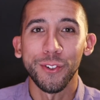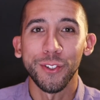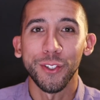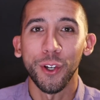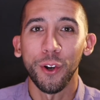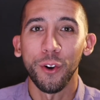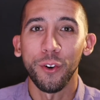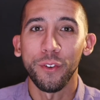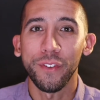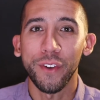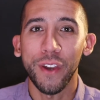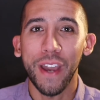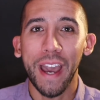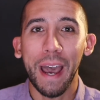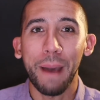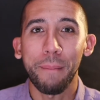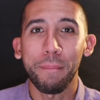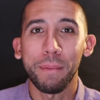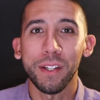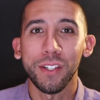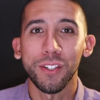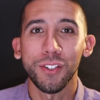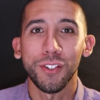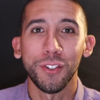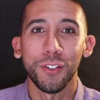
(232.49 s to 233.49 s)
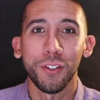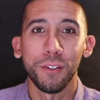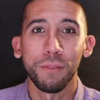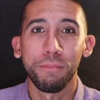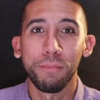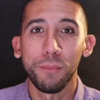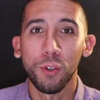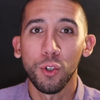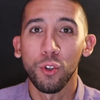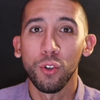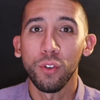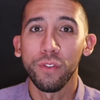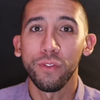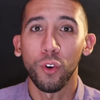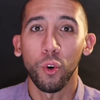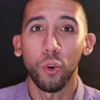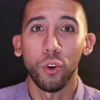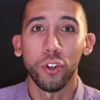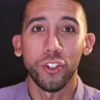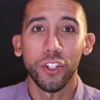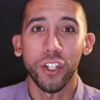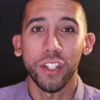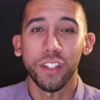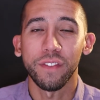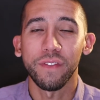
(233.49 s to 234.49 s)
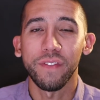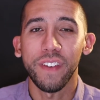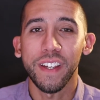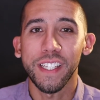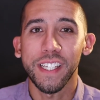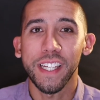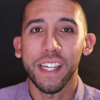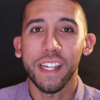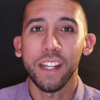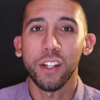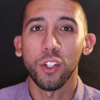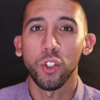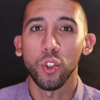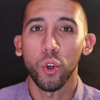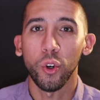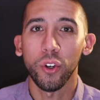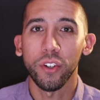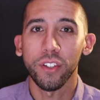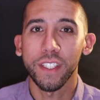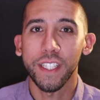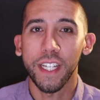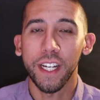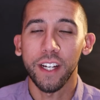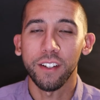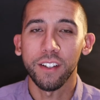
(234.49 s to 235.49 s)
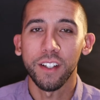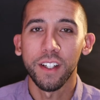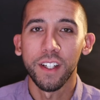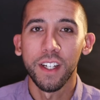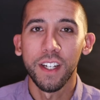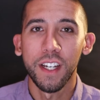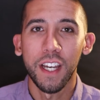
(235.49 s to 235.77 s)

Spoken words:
So if you happen to move or just visit in Doylestown,